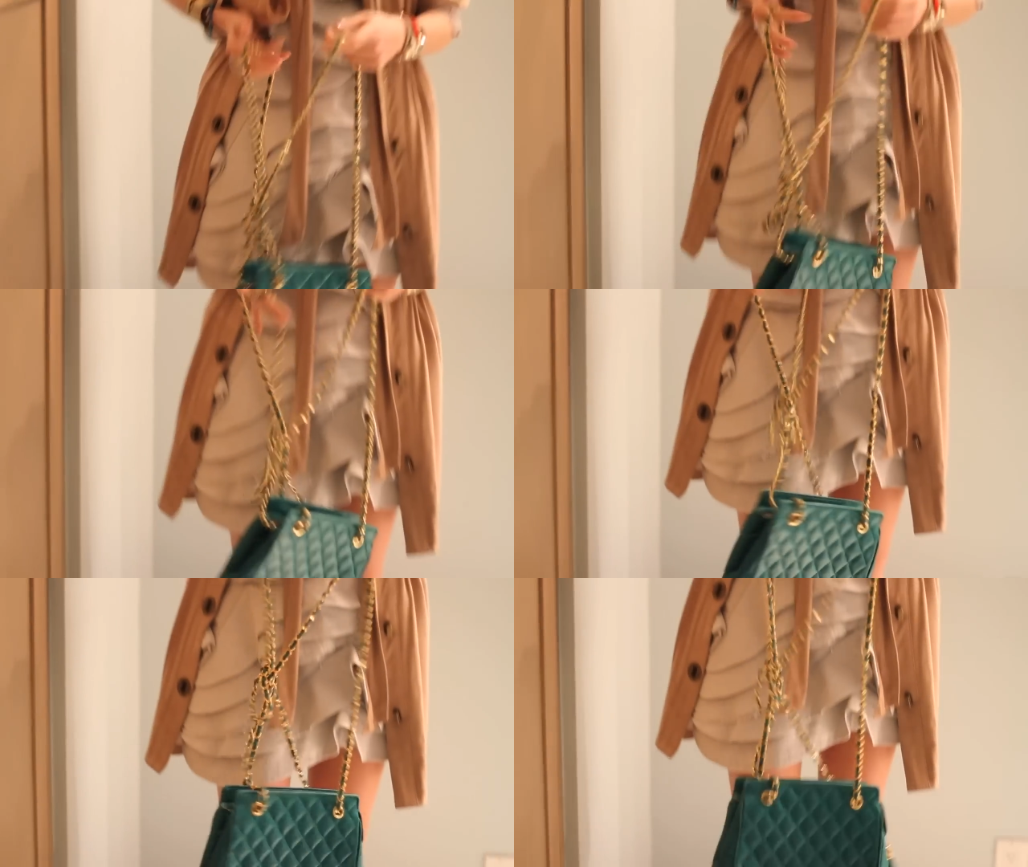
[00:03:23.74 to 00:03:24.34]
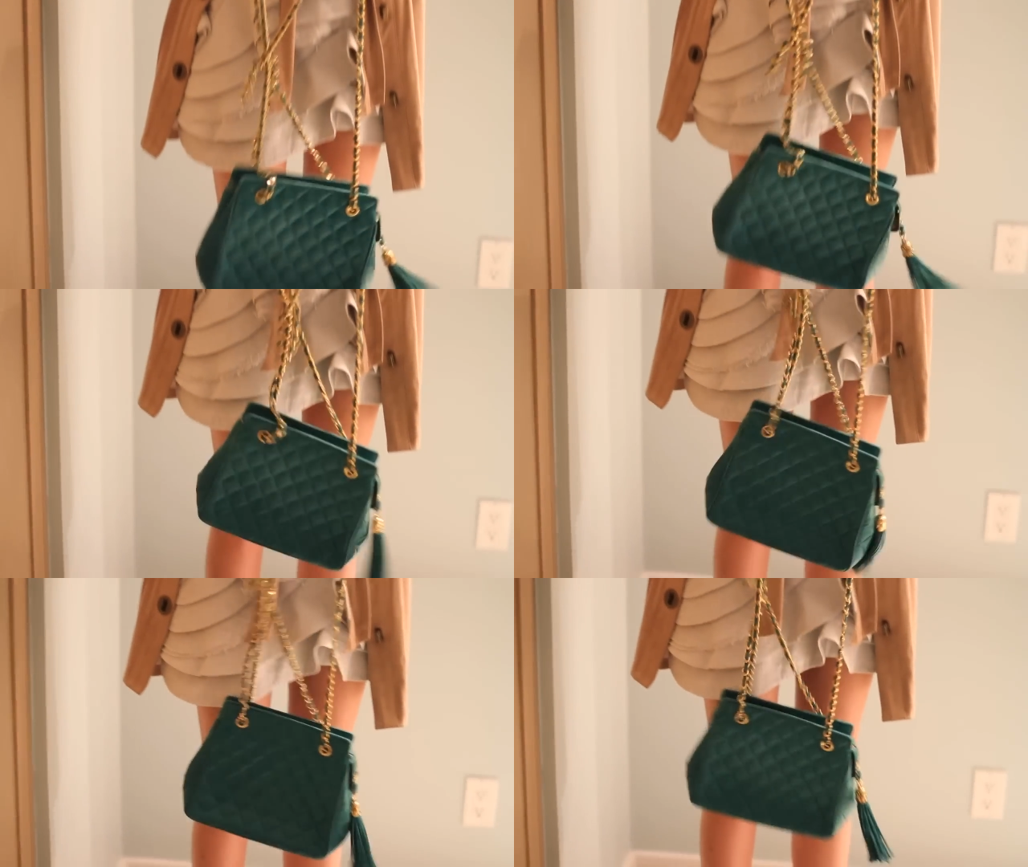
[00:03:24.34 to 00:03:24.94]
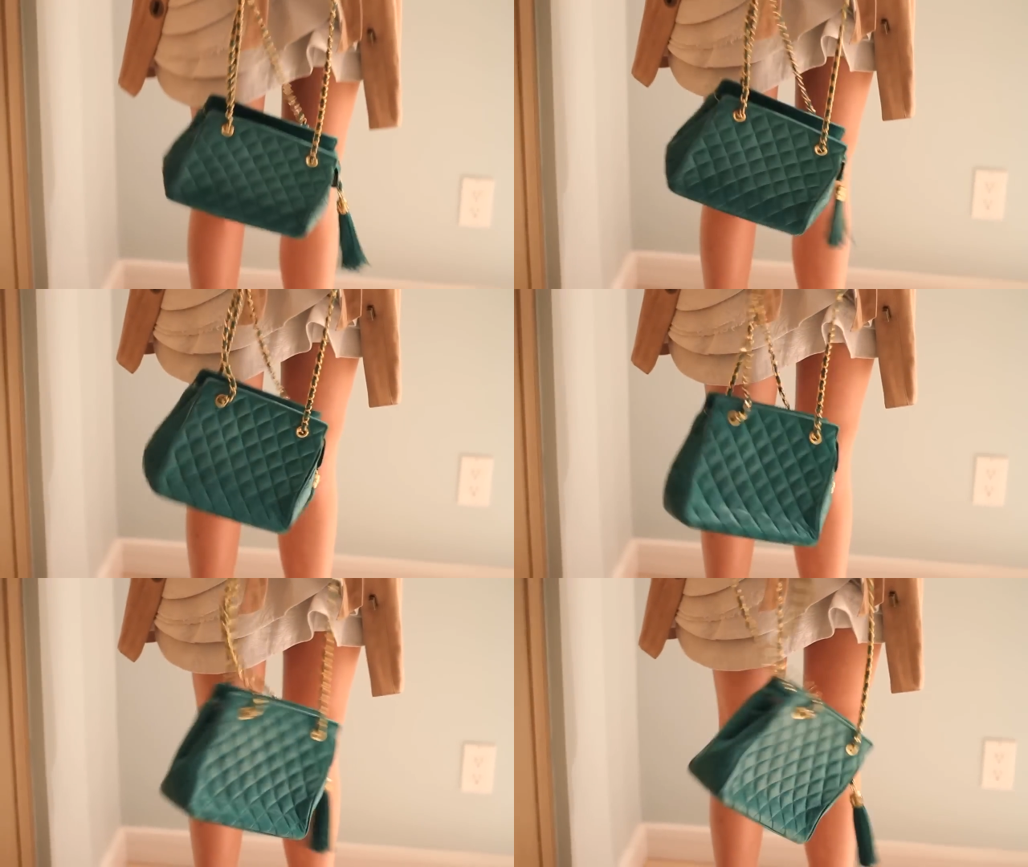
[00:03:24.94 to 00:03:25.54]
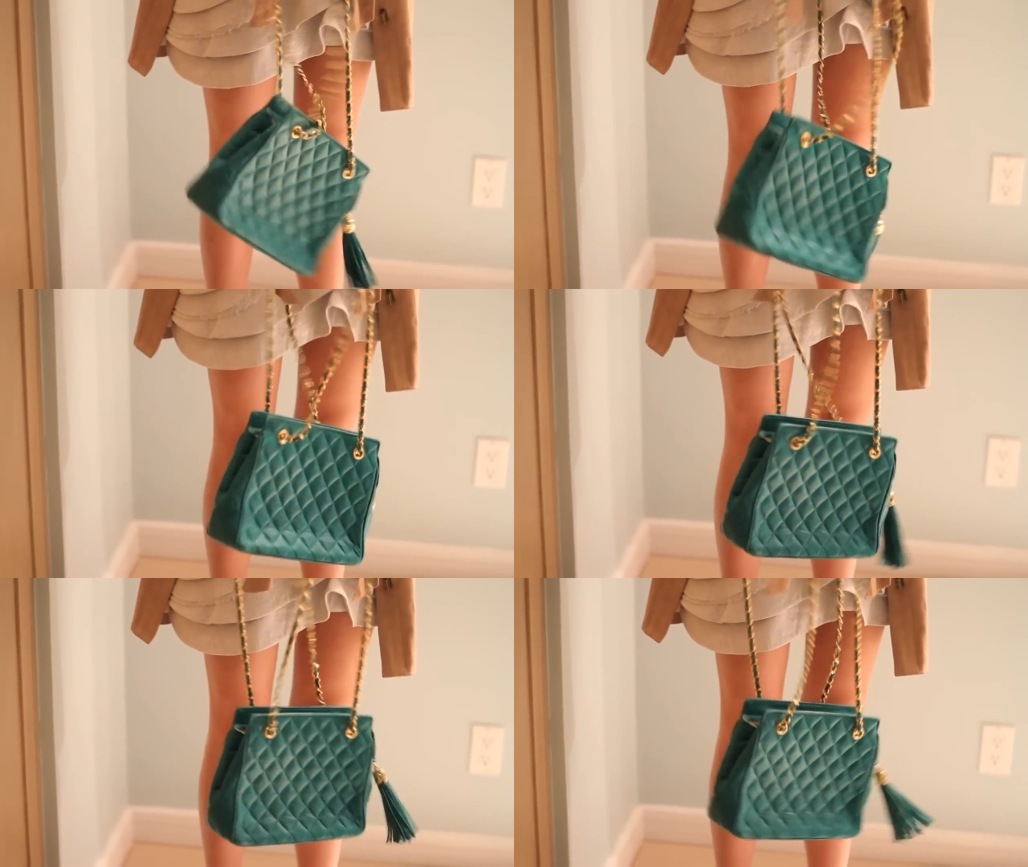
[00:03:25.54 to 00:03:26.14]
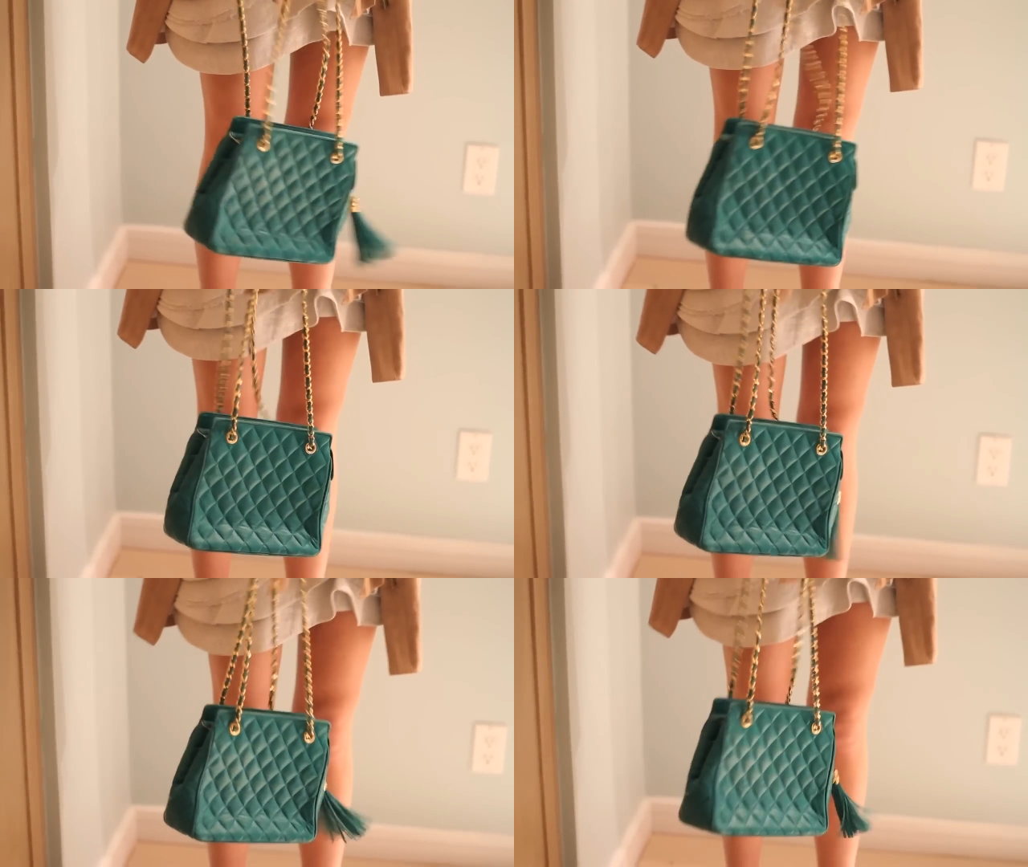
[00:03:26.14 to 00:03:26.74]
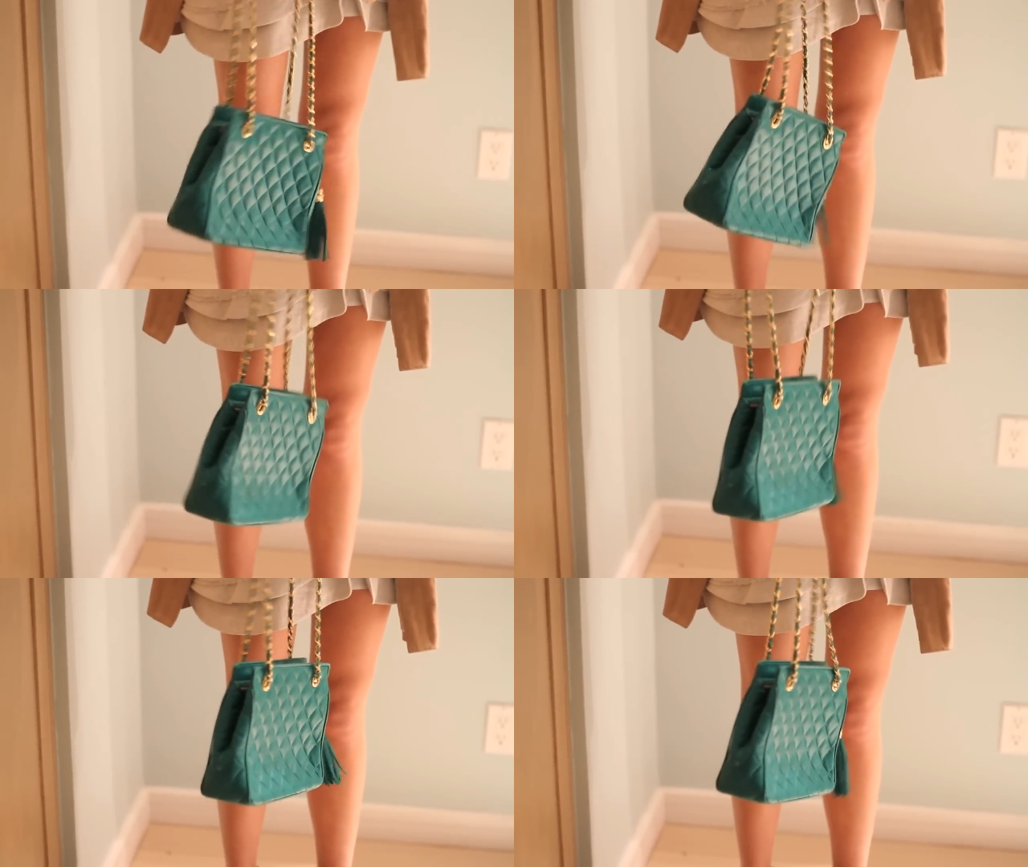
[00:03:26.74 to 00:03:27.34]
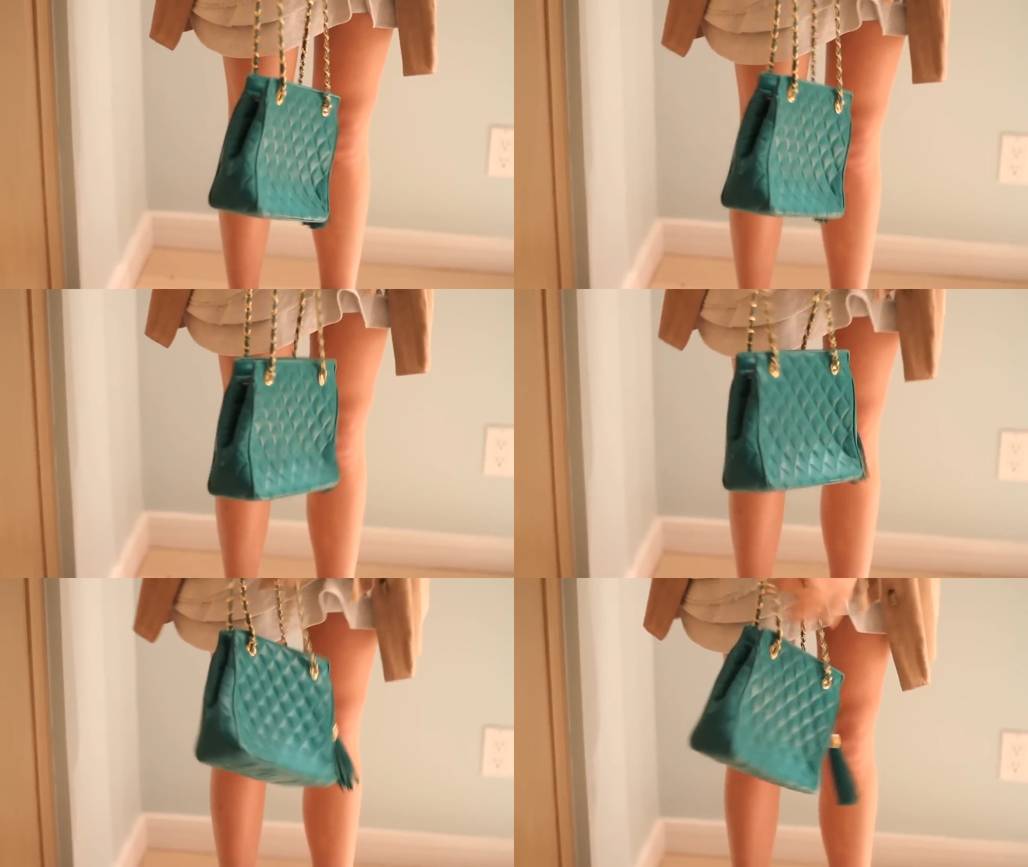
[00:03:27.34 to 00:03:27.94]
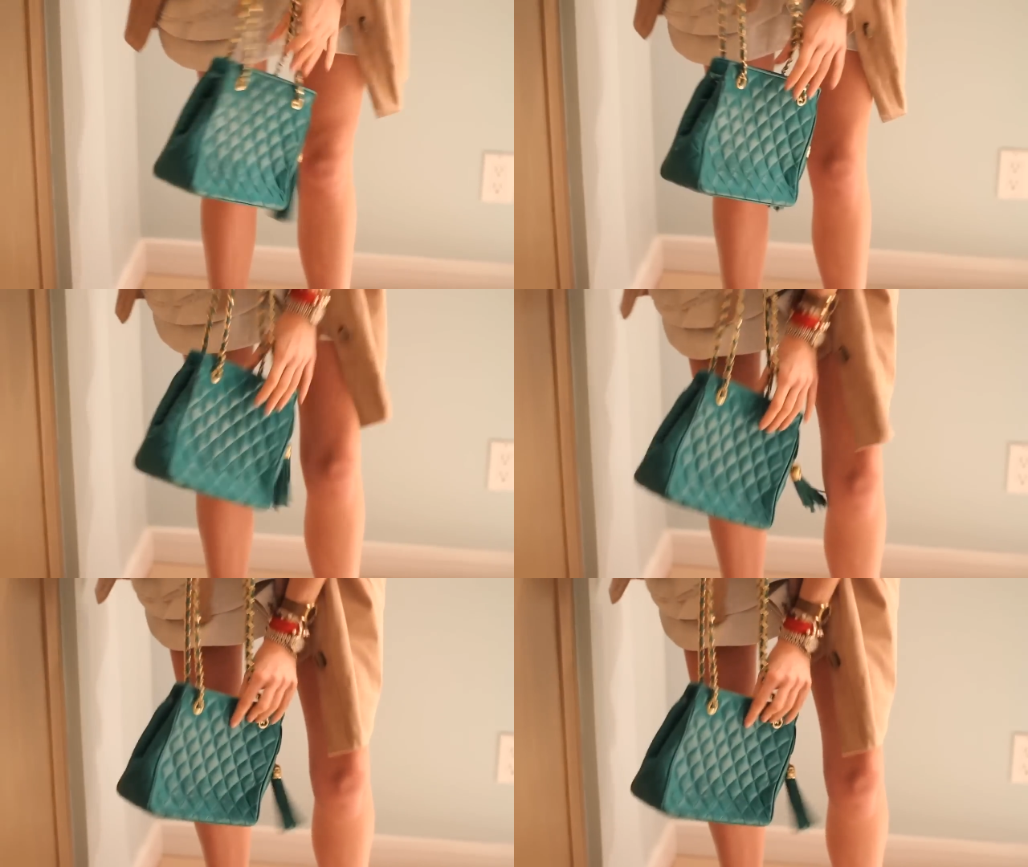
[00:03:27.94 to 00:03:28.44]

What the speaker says: [unreadable: no face in view]